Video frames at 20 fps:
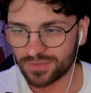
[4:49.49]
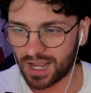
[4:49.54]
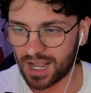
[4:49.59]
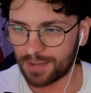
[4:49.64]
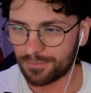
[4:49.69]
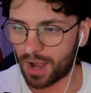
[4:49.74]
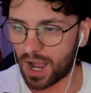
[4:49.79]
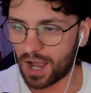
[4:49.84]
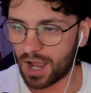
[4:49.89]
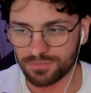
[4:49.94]

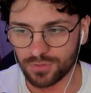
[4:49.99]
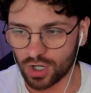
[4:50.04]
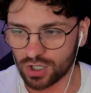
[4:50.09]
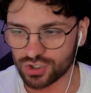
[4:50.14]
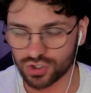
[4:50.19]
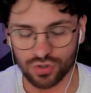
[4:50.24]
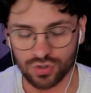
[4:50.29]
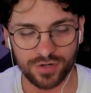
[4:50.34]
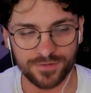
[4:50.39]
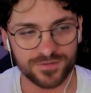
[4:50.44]
Um, I'm
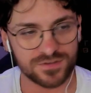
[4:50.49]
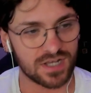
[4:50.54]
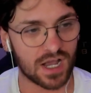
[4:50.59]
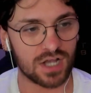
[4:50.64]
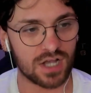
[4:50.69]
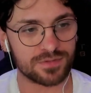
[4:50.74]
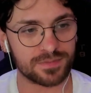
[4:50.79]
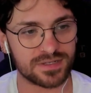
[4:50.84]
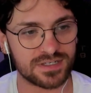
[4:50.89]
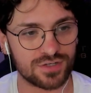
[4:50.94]
not sure if it's
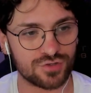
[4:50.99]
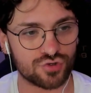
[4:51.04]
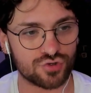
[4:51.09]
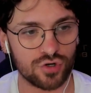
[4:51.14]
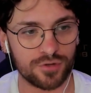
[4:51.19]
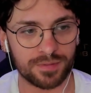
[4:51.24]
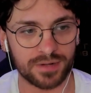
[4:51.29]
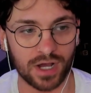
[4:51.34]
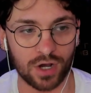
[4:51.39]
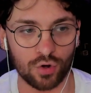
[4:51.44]
100%
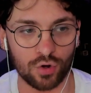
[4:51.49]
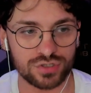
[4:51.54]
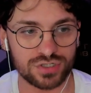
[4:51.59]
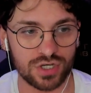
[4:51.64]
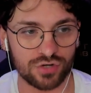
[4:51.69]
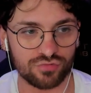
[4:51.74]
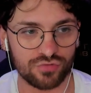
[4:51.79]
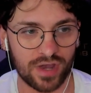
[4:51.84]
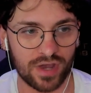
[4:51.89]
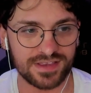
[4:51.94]
true, but I
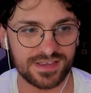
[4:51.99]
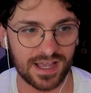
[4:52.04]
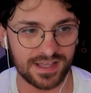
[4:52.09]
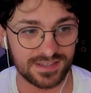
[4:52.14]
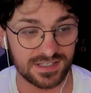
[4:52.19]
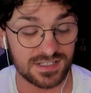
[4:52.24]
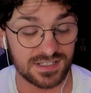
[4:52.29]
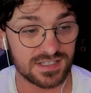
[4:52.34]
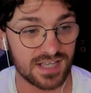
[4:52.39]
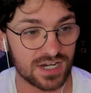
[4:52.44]
also read
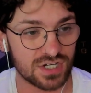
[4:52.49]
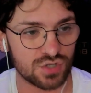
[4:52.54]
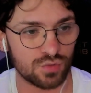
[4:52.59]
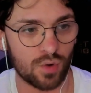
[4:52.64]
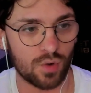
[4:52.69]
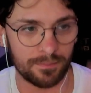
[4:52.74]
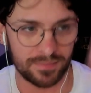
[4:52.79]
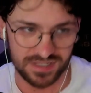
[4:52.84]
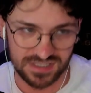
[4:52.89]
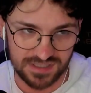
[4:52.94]
that this is
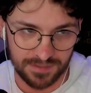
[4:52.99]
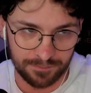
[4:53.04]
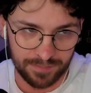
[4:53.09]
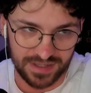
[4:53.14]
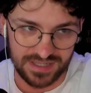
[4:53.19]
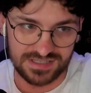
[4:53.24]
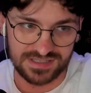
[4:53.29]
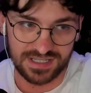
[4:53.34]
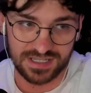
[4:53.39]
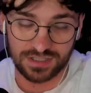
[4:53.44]
actually what Mr.
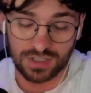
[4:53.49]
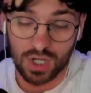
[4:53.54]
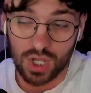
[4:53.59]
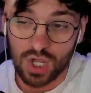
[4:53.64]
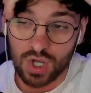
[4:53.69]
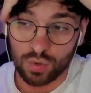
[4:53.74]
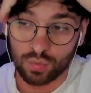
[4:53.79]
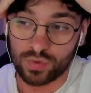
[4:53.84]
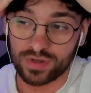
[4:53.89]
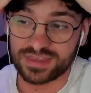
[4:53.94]
Beast did
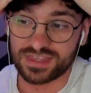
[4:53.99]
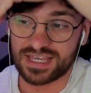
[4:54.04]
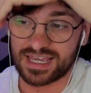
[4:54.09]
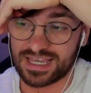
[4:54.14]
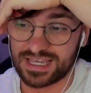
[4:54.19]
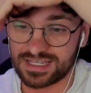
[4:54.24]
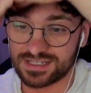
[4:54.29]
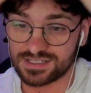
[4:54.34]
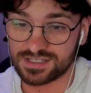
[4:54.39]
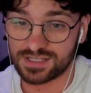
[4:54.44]
with
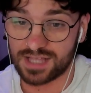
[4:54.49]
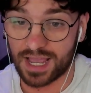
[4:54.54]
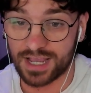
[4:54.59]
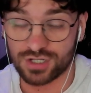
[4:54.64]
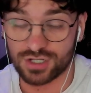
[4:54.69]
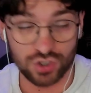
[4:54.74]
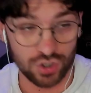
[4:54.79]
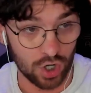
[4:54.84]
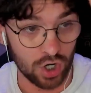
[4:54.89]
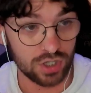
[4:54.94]
his,
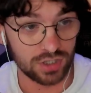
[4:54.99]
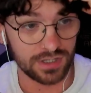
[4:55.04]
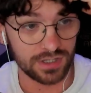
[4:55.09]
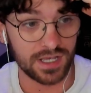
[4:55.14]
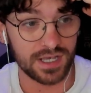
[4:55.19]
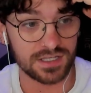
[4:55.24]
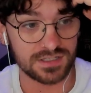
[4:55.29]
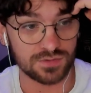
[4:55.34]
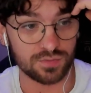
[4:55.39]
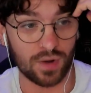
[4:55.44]
like,
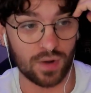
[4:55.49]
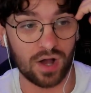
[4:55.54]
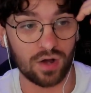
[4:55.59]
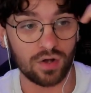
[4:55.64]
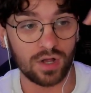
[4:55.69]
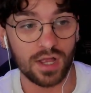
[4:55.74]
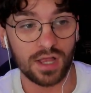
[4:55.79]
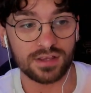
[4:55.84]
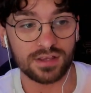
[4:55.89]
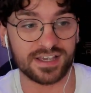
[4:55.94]
chocolate as
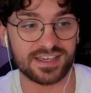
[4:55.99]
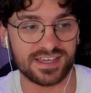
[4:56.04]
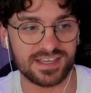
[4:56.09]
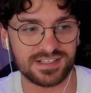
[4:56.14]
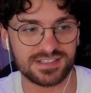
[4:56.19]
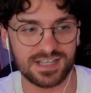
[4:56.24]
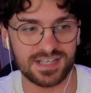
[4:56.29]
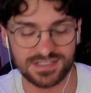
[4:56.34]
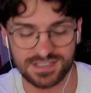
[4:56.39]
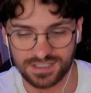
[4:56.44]
well. Like,
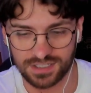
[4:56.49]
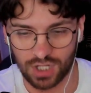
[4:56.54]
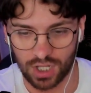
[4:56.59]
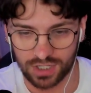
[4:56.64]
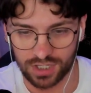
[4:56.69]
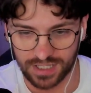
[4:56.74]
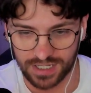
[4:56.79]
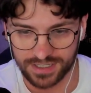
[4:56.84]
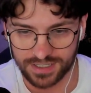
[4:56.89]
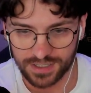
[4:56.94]
his isn't,
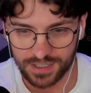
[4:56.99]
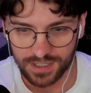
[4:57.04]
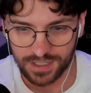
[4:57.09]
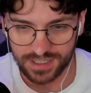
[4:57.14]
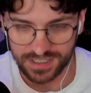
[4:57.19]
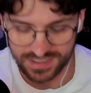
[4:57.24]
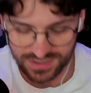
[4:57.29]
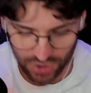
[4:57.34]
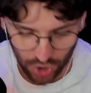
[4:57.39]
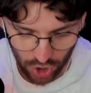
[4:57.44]
like,
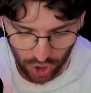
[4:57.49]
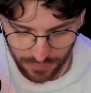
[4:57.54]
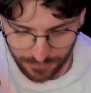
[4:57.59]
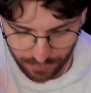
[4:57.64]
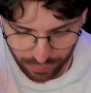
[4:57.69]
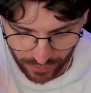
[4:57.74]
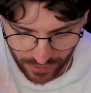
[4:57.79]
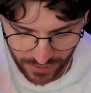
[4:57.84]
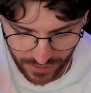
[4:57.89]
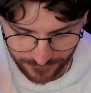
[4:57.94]
his
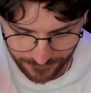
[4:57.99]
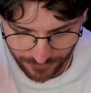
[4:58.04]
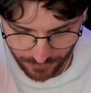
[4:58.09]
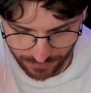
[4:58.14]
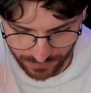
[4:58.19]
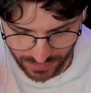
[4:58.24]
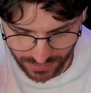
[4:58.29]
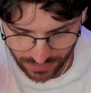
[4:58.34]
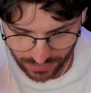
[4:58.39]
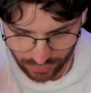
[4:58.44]
own brand
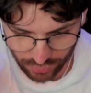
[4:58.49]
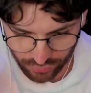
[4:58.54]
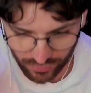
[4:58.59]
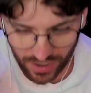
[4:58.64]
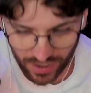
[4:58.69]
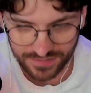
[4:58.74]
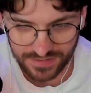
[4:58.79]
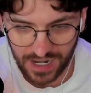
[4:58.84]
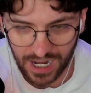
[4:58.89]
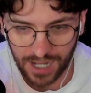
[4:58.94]
from the
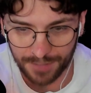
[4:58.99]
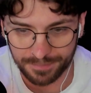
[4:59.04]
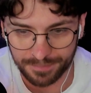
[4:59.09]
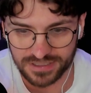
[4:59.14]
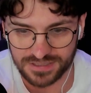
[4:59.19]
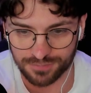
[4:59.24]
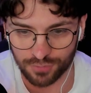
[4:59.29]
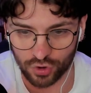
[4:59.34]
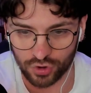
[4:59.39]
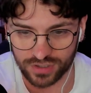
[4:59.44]
ground up.
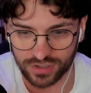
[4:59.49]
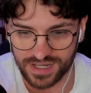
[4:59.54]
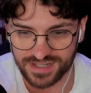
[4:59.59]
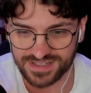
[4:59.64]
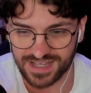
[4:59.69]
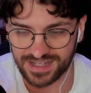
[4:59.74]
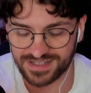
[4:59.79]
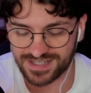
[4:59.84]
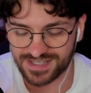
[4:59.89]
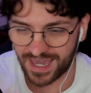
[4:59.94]
It's more or
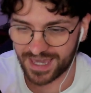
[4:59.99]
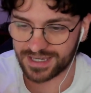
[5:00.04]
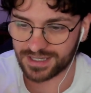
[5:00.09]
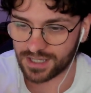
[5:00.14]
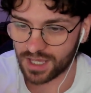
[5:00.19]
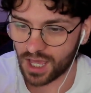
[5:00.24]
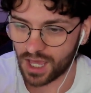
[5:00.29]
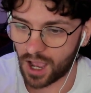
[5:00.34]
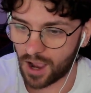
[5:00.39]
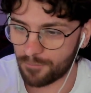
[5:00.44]
less they
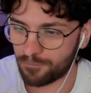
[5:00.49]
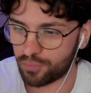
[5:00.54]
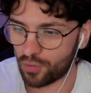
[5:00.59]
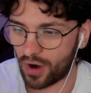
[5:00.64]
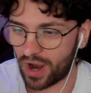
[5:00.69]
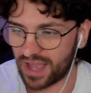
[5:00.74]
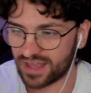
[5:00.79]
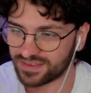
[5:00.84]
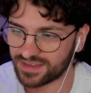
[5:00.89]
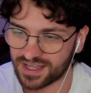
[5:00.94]
take a
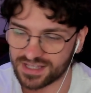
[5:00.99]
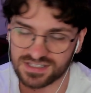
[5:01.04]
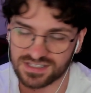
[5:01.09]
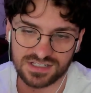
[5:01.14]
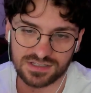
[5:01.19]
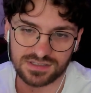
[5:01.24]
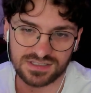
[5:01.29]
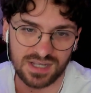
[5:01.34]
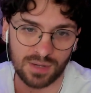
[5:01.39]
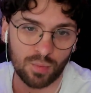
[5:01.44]
brand
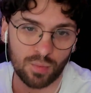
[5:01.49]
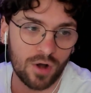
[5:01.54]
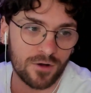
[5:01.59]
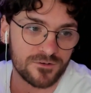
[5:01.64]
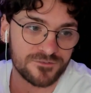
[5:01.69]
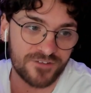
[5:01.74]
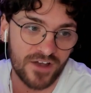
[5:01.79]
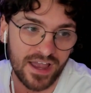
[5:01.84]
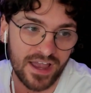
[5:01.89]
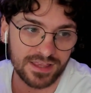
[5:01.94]
that's
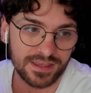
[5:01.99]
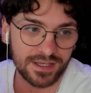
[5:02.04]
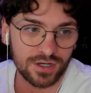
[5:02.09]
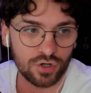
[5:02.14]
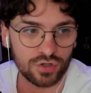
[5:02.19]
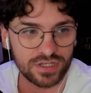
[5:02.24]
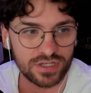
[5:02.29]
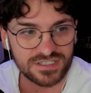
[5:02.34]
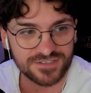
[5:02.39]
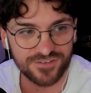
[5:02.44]
somewhat
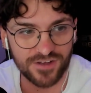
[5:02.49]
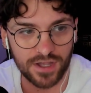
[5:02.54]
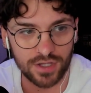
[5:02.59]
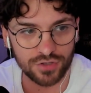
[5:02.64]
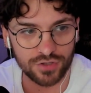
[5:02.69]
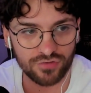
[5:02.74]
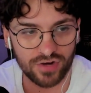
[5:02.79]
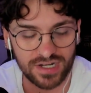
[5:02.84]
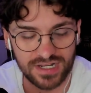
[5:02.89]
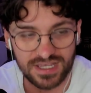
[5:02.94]
failing or that's
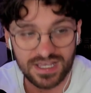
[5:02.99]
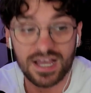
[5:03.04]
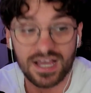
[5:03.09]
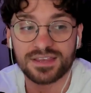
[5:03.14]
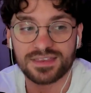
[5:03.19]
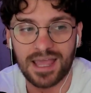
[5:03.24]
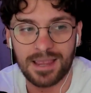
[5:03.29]
failed already.